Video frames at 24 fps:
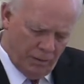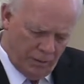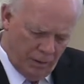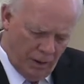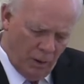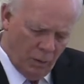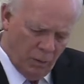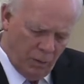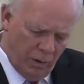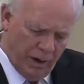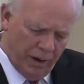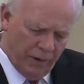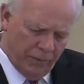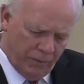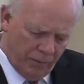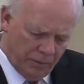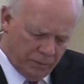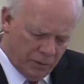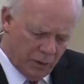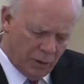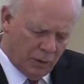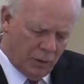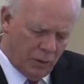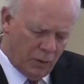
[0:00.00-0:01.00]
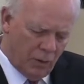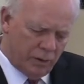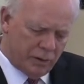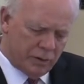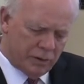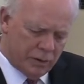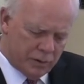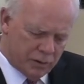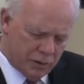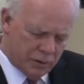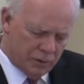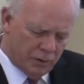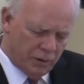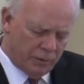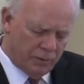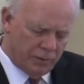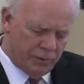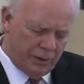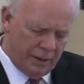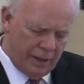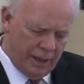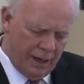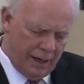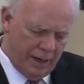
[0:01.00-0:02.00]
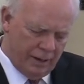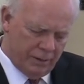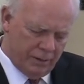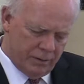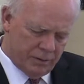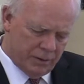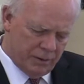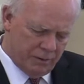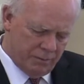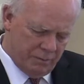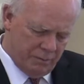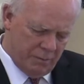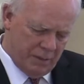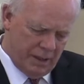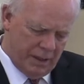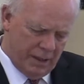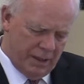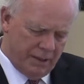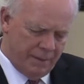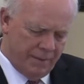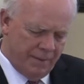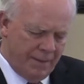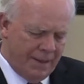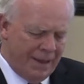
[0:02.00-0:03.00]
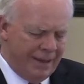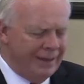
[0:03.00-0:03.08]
away from the Lord to serve the idols of men.